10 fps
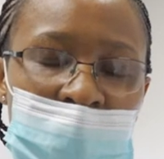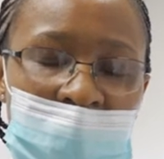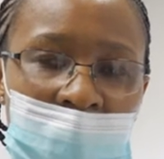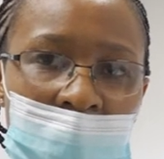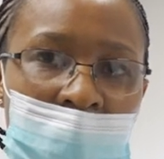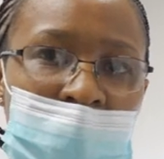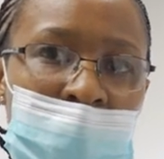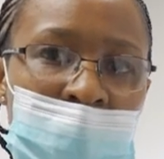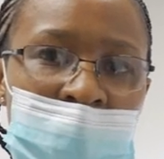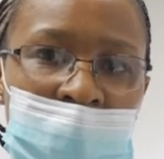Chair of the
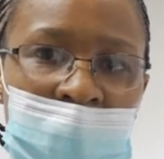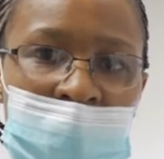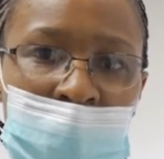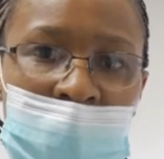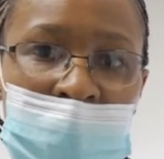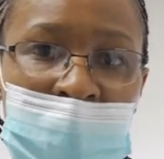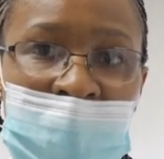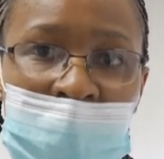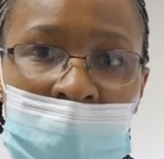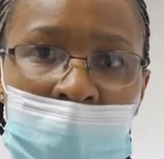Postgraduate
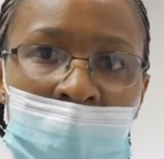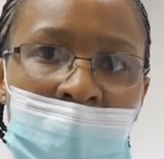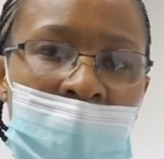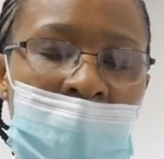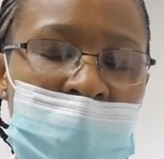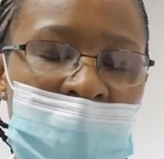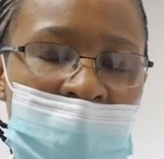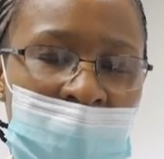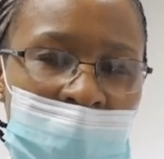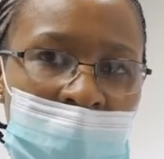Committee. I'll be
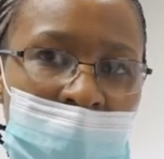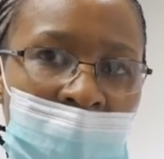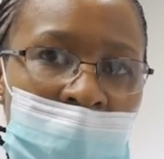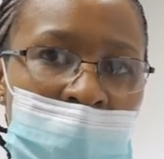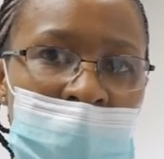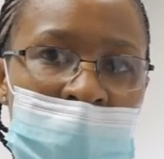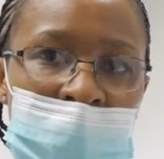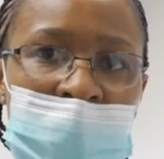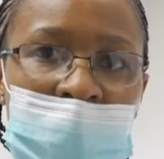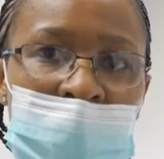speaking about the
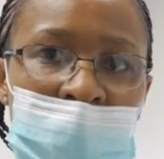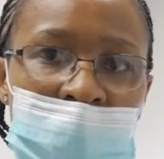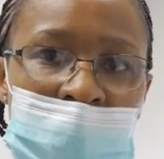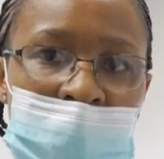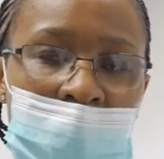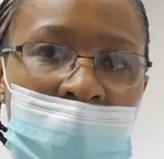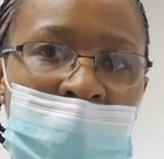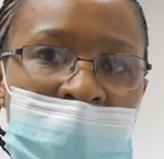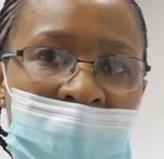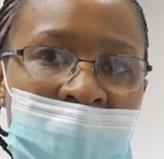research interests
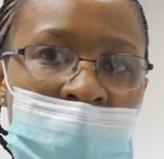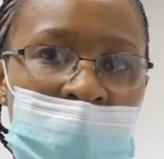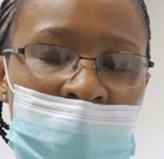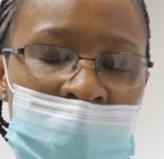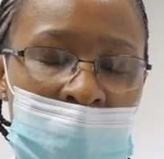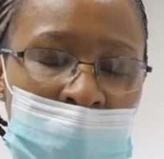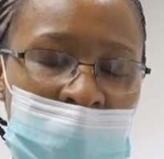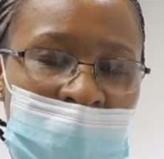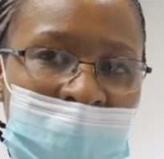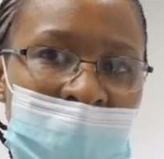of the HOD
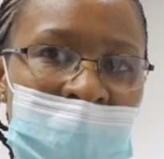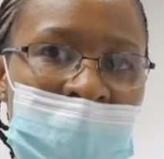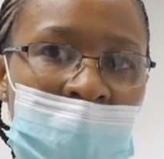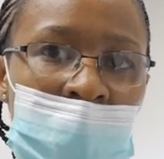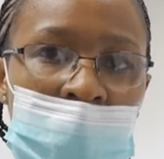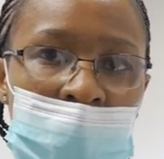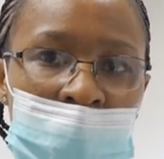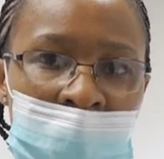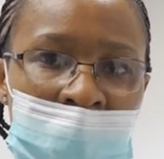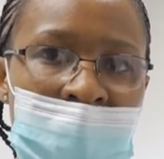Professor Ezekiel
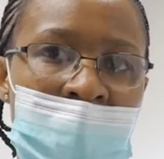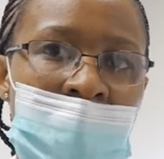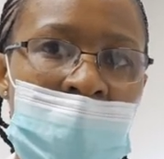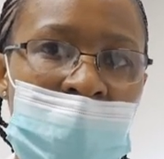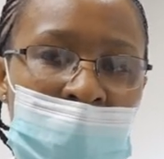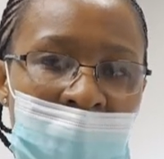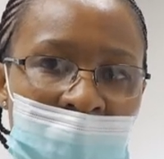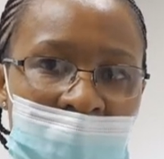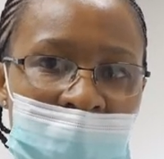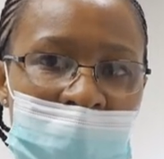Green as well
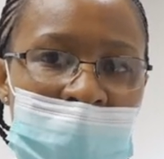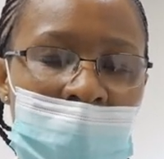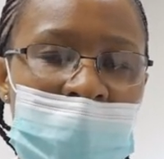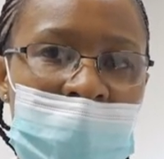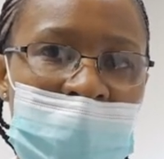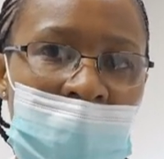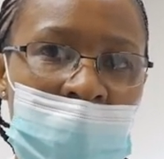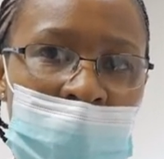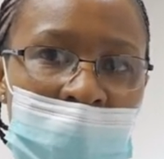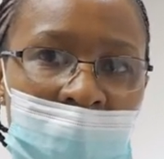as Dr.
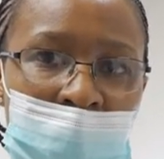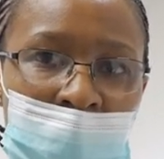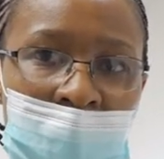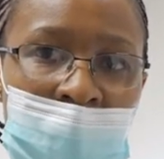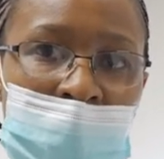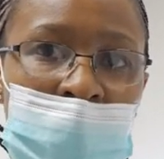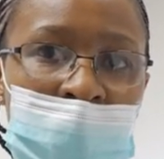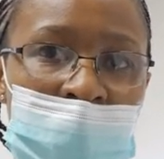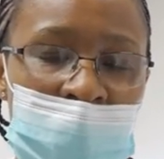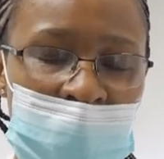Adrian Abraham's
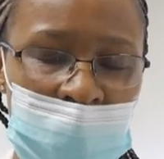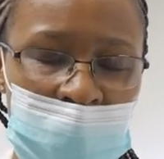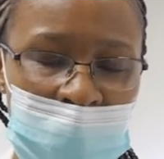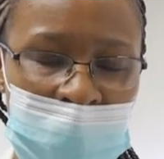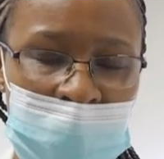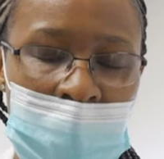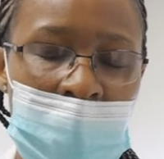research interests.